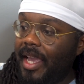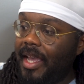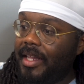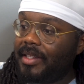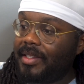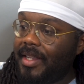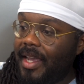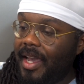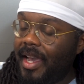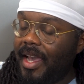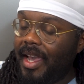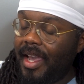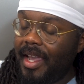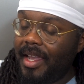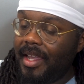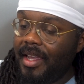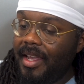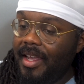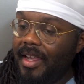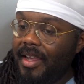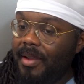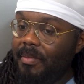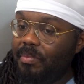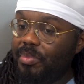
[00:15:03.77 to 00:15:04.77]

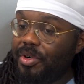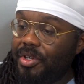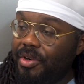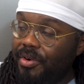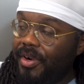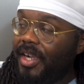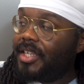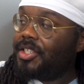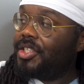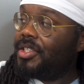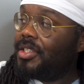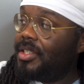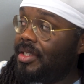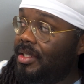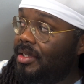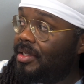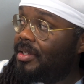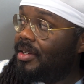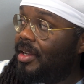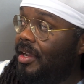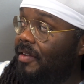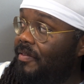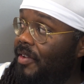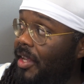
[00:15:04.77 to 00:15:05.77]

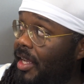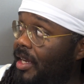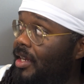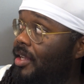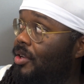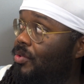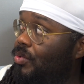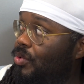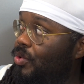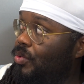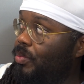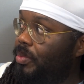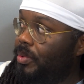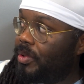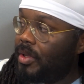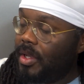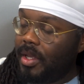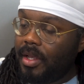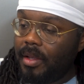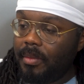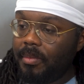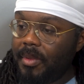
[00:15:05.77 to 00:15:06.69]
anti-progression of any group,